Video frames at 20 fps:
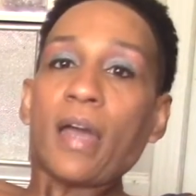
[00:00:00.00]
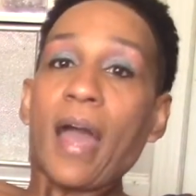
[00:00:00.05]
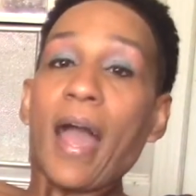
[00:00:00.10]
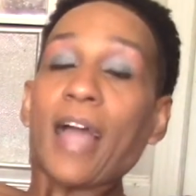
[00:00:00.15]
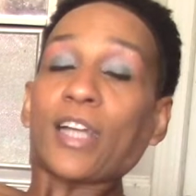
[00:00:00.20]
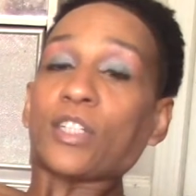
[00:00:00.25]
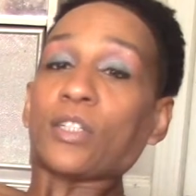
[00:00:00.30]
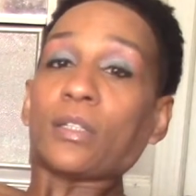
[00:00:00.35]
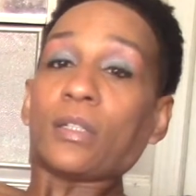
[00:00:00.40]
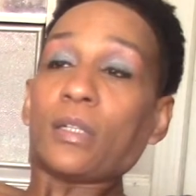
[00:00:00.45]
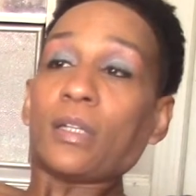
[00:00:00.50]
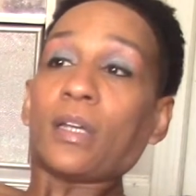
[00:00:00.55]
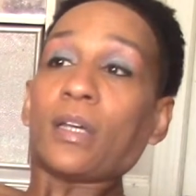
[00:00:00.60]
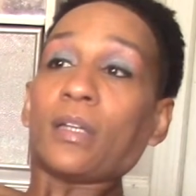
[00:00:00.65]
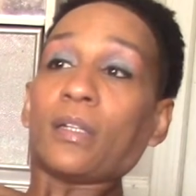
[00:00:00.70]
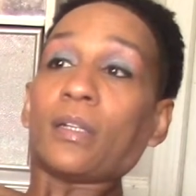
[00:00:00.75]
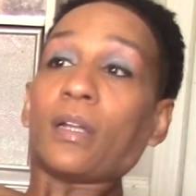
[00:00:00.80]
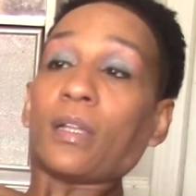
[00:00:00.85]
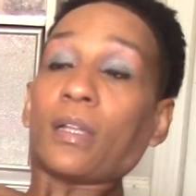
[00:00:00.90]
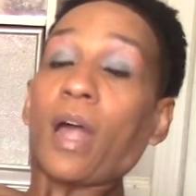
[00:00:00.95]
actually
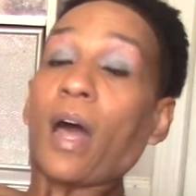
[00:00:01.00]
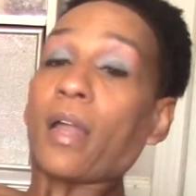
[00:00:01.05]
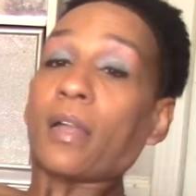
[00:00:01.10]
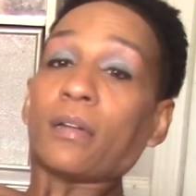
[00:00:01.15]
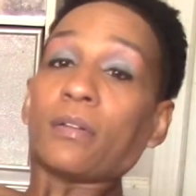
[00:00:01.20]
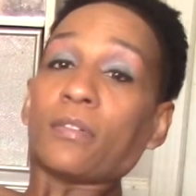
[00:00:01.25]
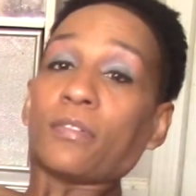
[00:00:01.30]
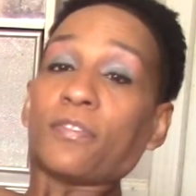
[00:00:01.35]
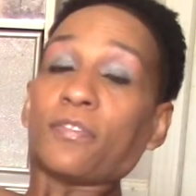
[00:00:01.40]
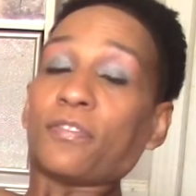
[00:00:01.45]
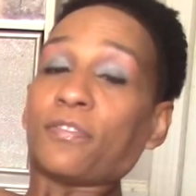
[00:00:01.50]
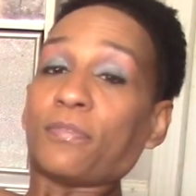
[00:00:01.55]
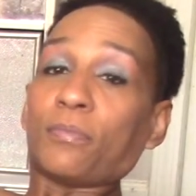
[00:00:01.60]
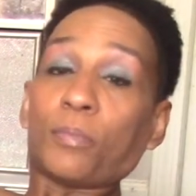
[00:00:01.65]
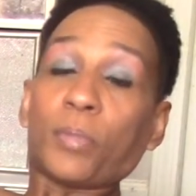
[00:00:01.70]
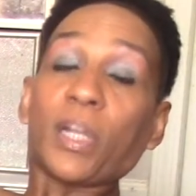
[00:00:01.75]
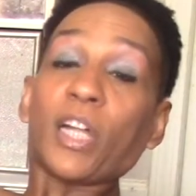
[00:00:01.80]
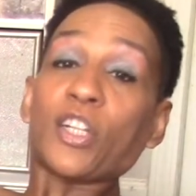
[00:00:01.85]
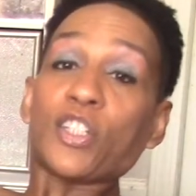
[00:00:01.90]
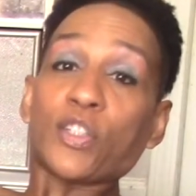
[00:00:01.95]
get a lot of
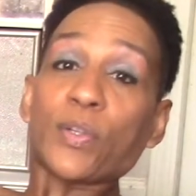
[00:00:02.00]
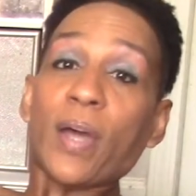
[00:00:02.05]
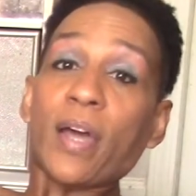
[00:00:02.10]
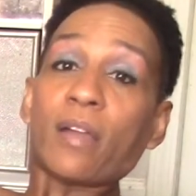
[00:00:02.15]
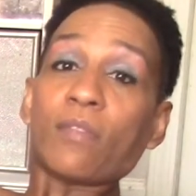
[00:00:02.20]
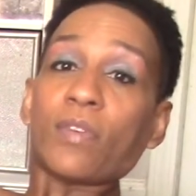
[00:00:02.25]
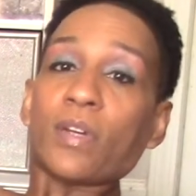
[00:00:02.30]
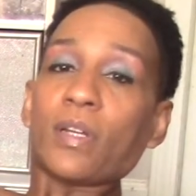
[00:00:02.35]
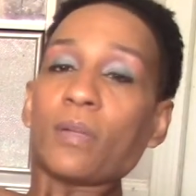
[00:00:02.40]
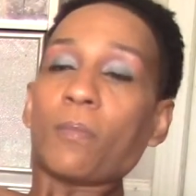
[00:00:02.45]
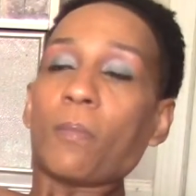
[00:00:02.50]
pleasure out of it.